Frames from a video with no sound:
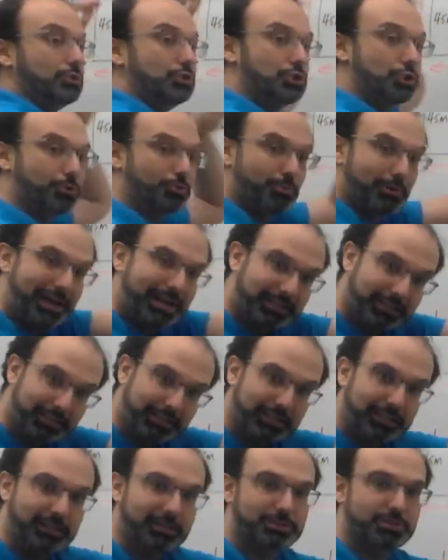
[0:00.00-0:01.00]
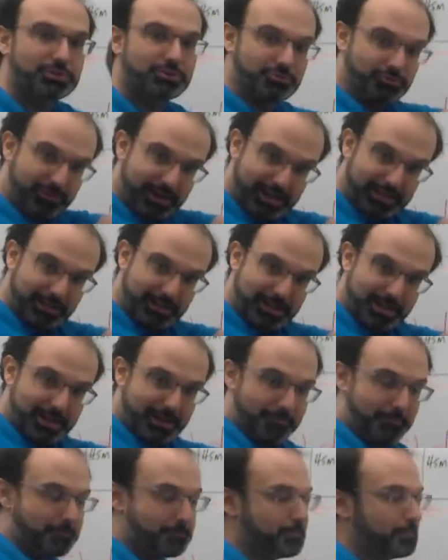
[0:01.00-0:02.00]
directly, a straight
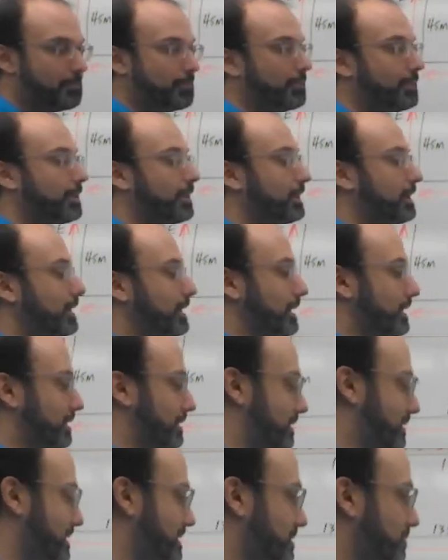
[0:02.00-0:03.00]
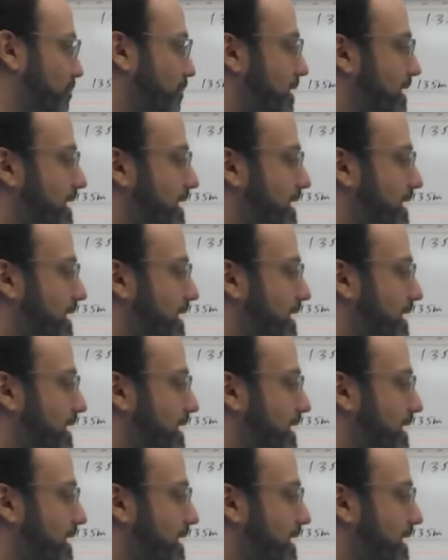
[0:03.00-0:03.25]
line. This one